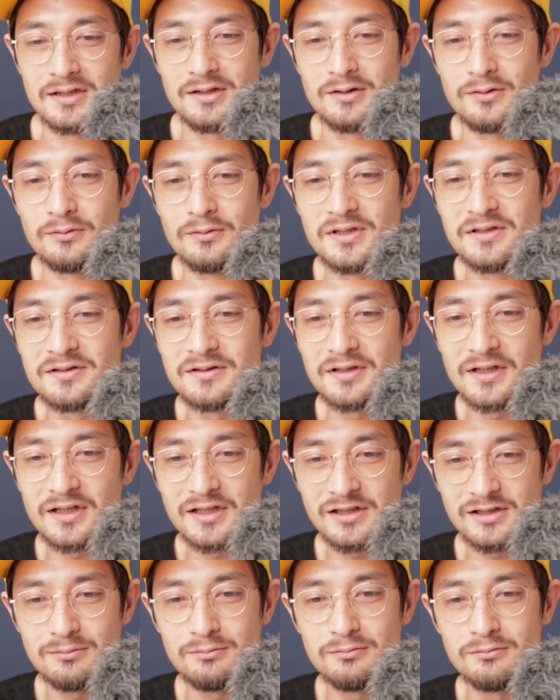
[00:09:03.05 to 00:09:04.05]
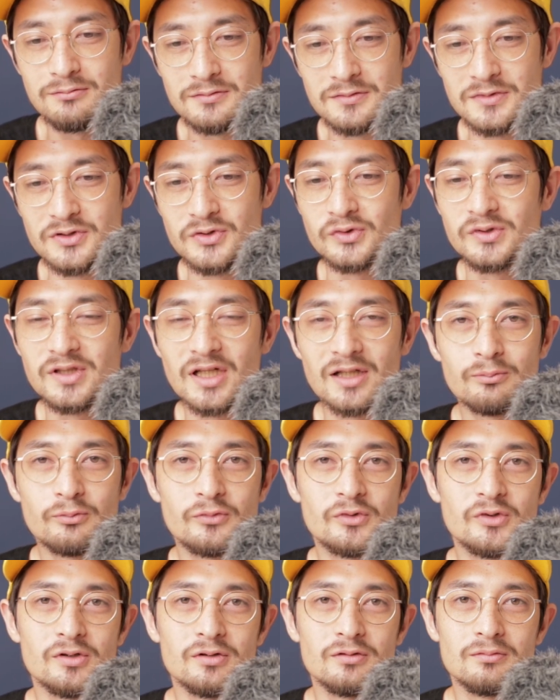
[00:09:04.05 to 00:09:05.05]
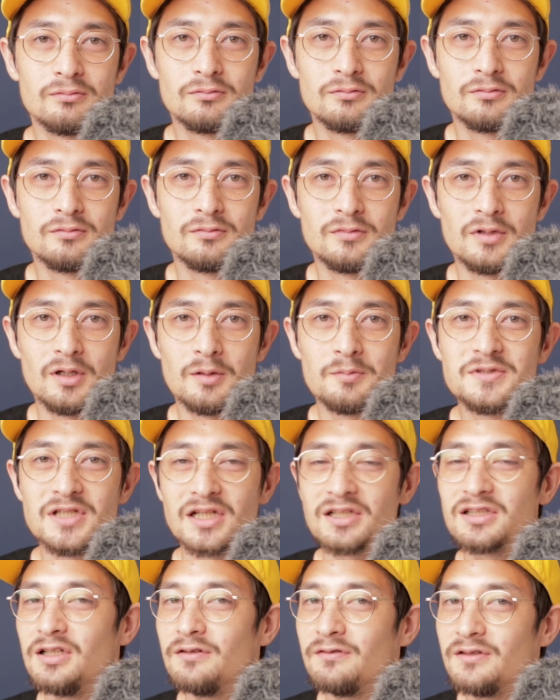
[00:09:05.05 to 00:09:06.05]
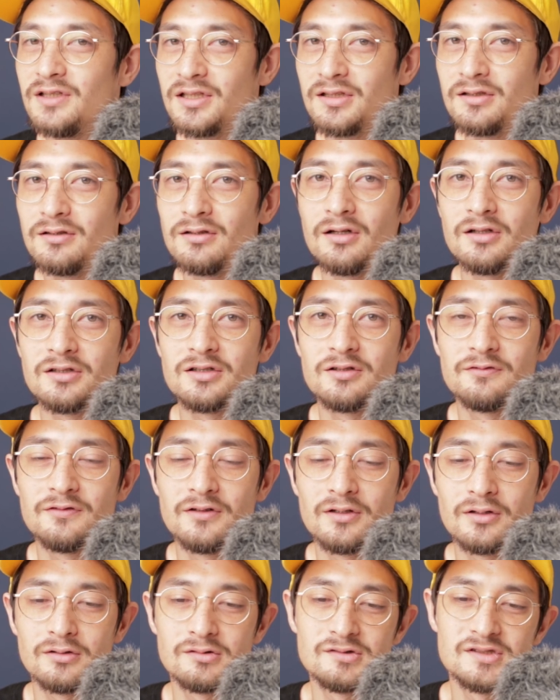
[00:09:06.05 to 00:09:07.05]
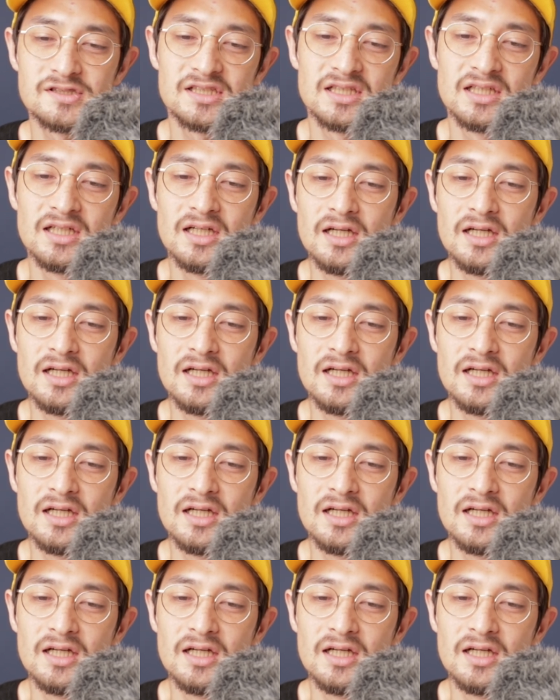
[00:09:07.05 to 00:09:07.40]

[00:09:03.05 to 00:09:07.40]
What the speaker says: With time, you get more objectivity on your photos.